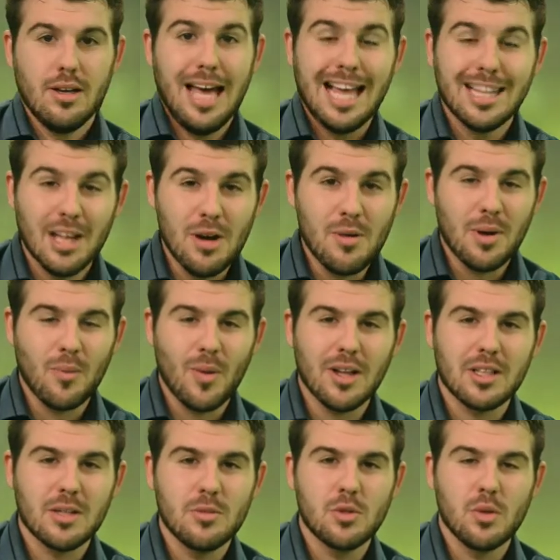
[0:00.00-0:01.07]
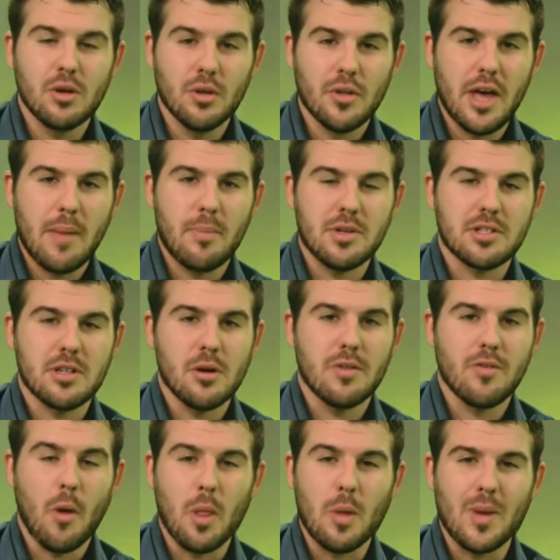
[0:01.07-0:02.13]
Hello and welcome to another episode of
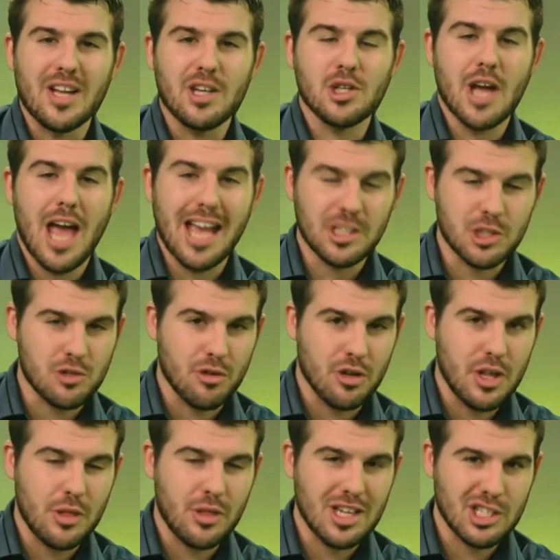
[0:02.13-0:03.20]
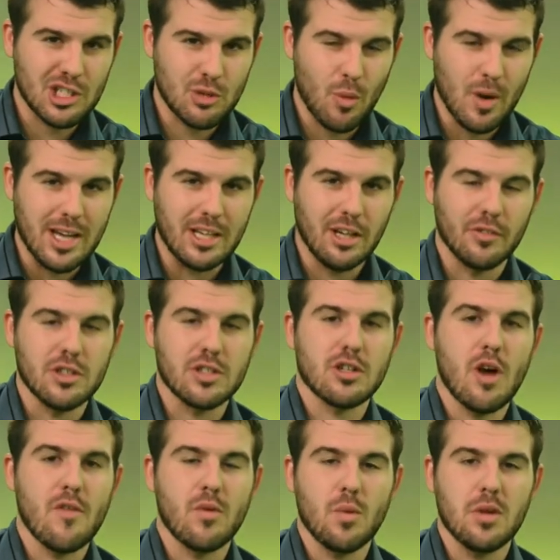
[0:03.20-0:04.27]
On the Bench Extra. This week on the
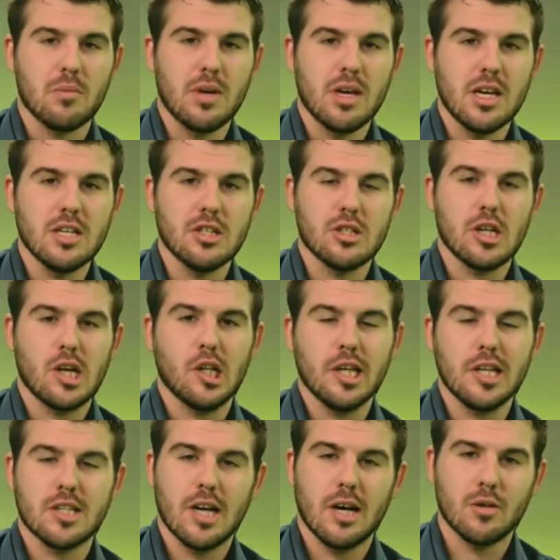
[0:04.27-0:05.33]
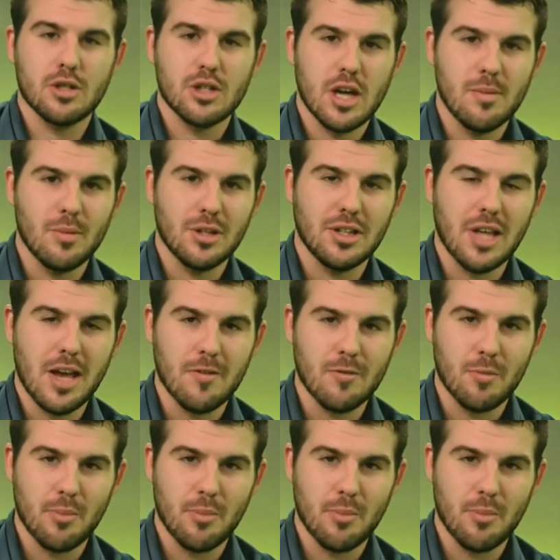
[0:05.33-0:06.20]
sofa with me is Cleethorpes chairman Dave